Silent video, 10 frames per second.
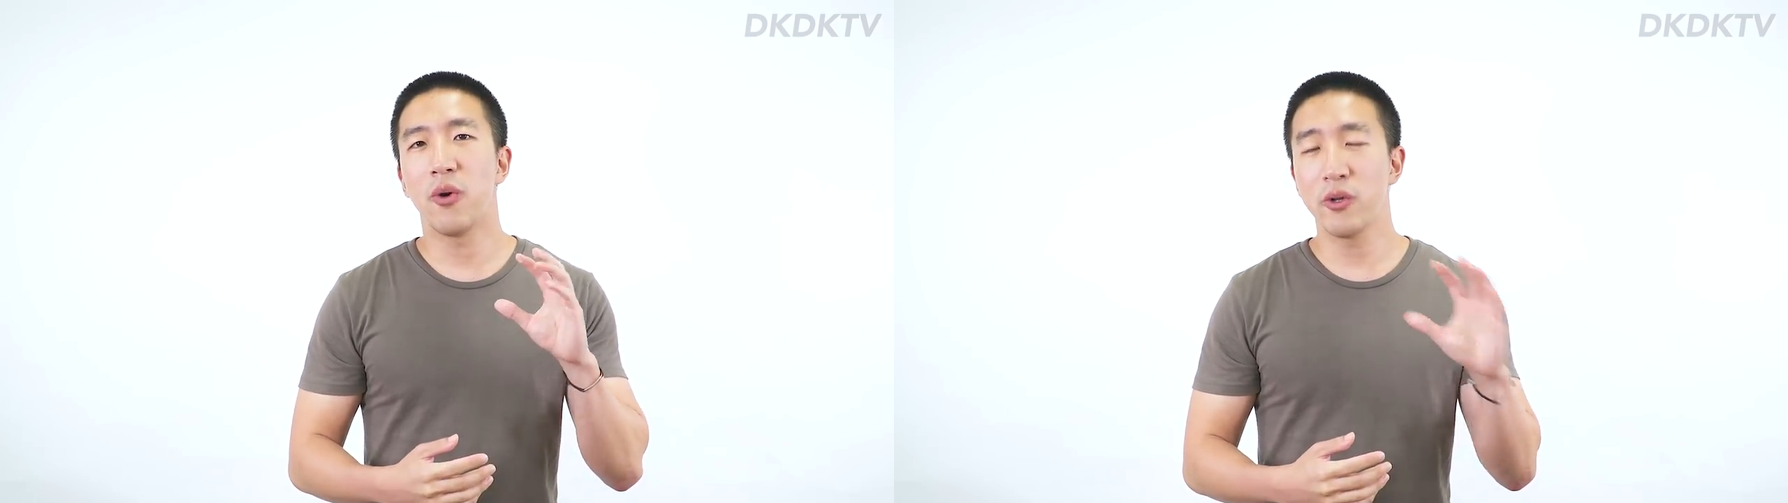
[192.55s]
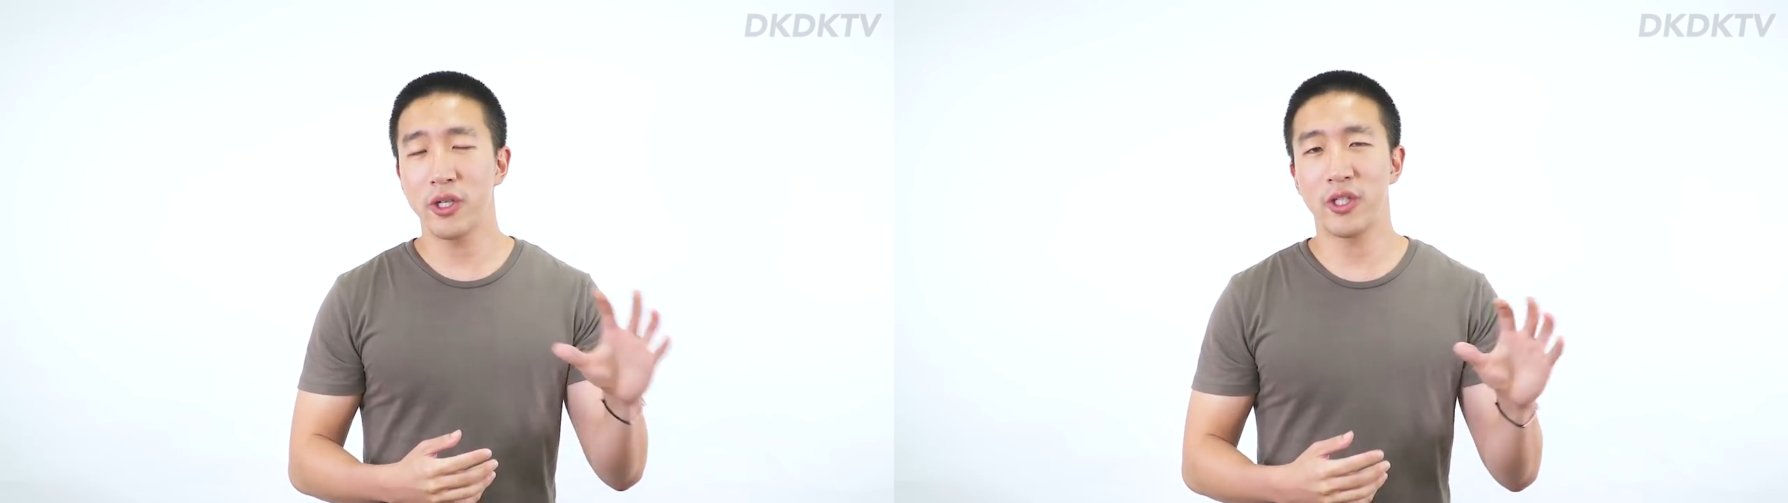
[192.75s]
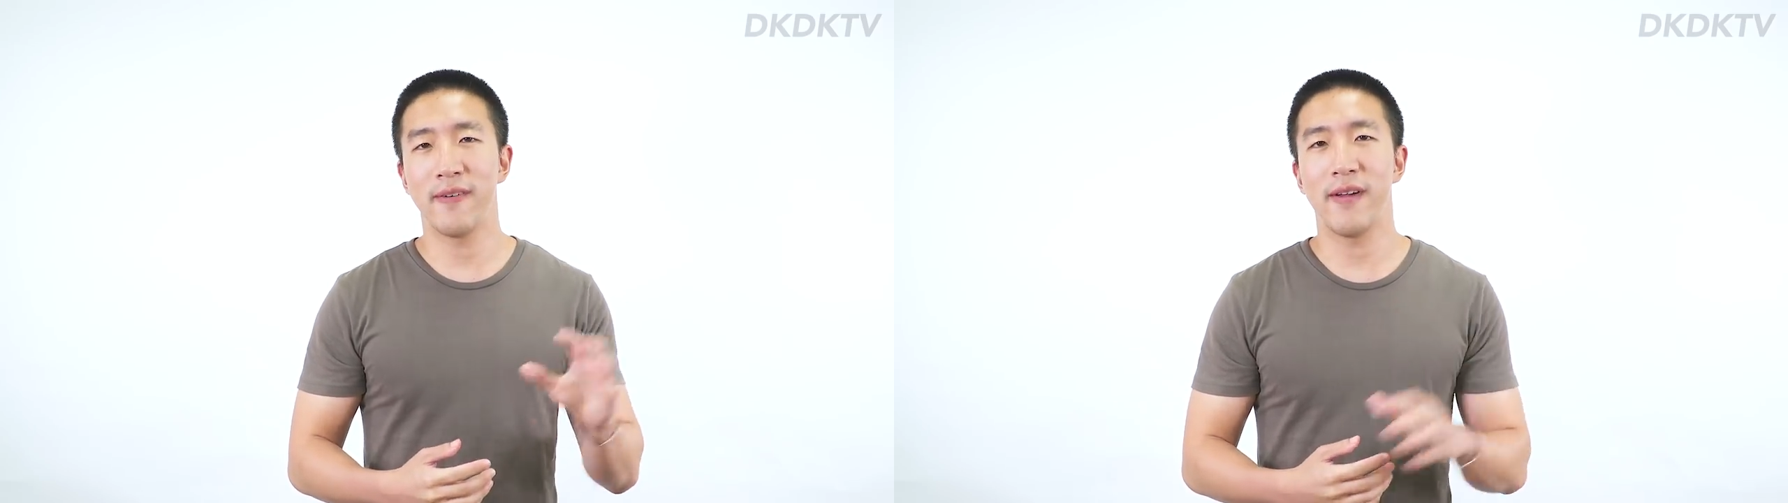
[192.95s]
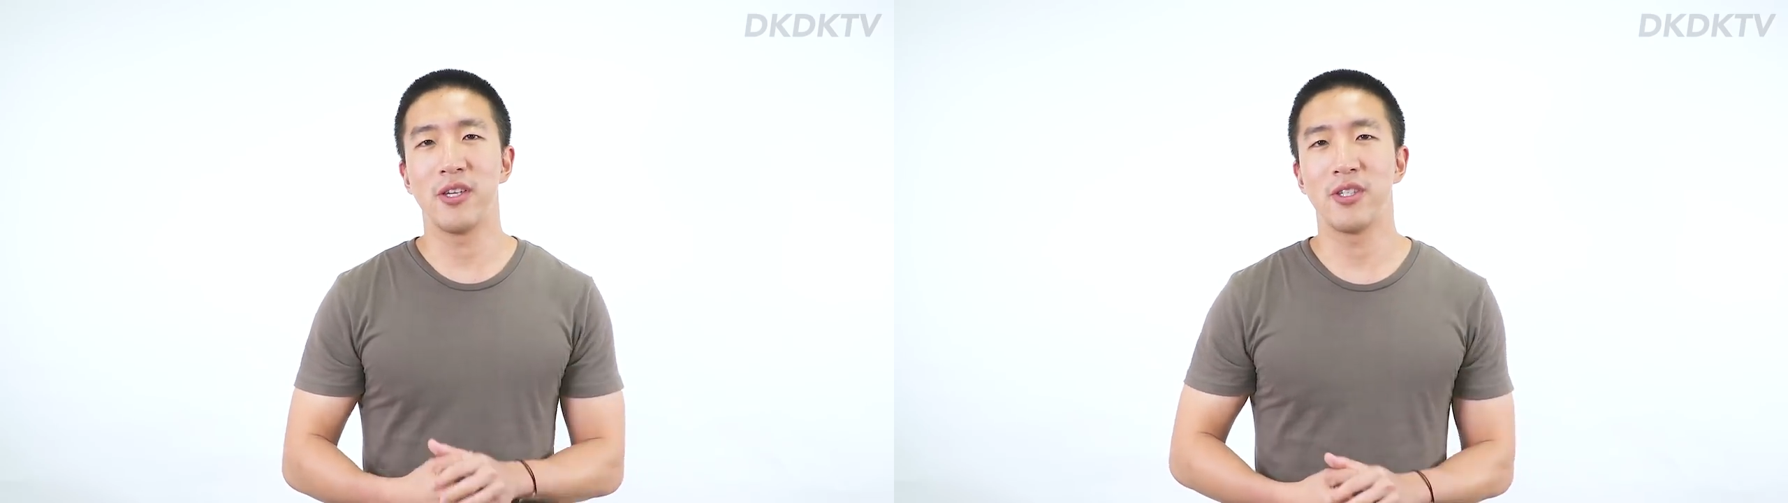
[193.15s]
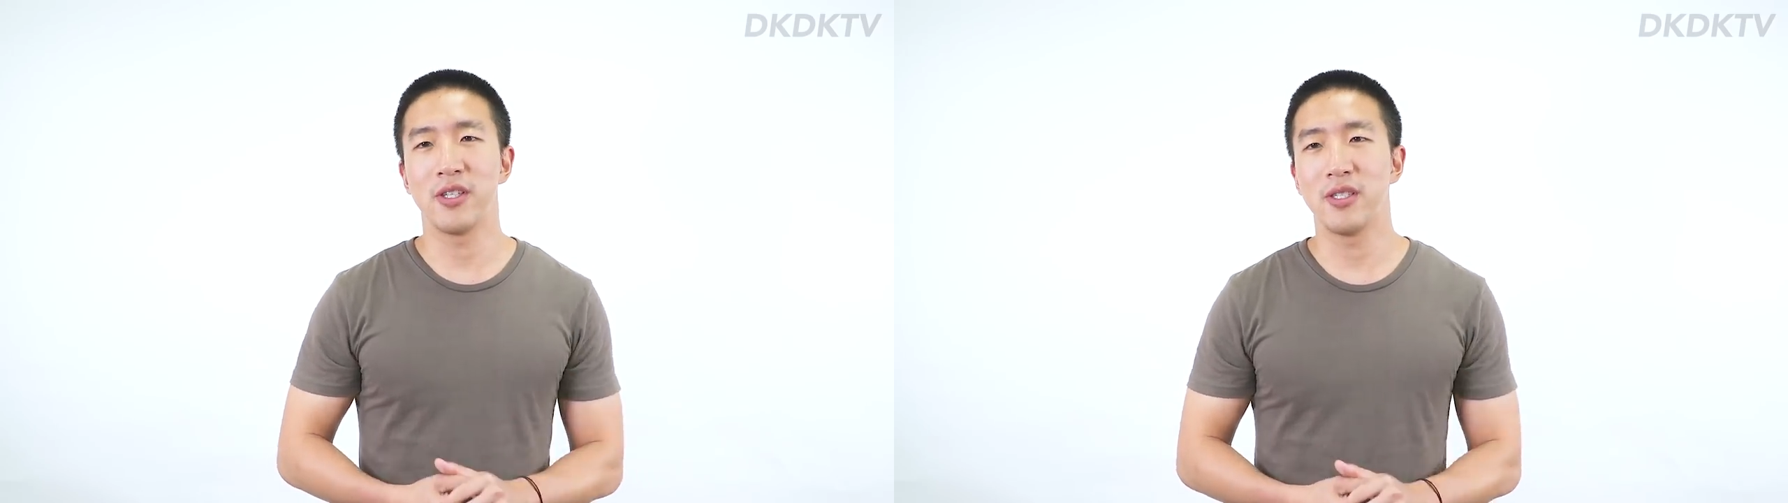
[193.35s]
older
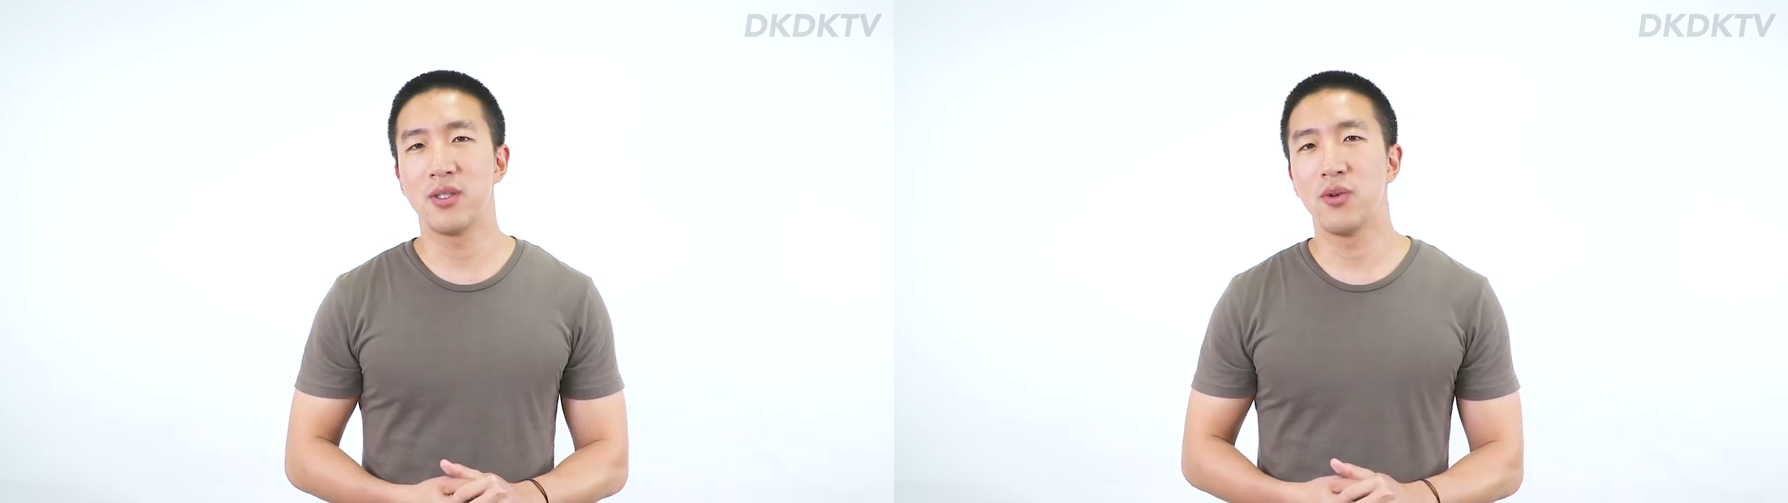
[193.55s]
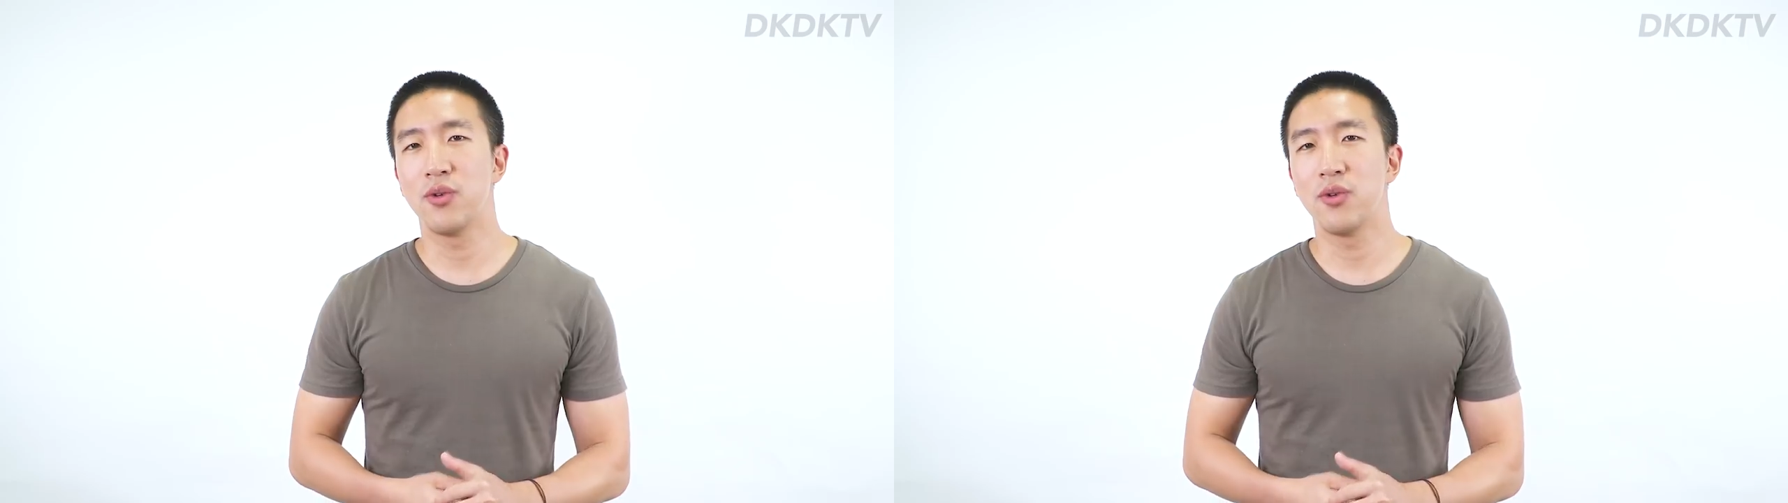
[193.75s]
generations